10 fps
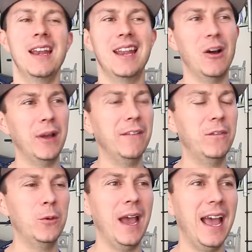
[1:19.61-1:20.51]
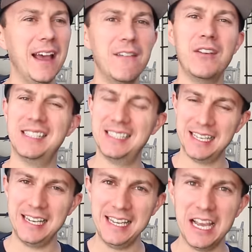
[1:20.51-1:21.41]
Now, if you have
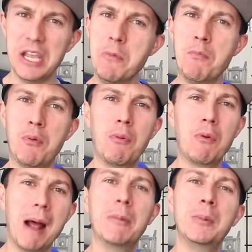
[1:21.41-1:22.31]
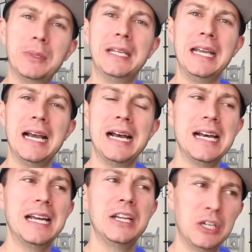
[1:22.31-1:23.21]
city, you probably
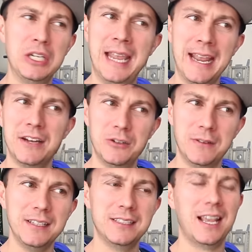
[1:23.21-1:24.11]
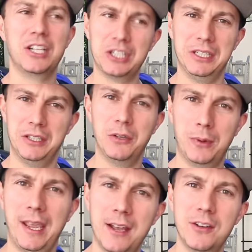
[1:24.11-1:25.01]
can't do this. Actually, you
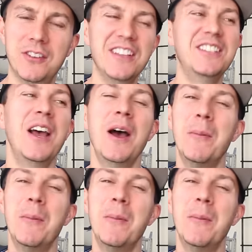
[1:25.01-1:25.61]
can't do this.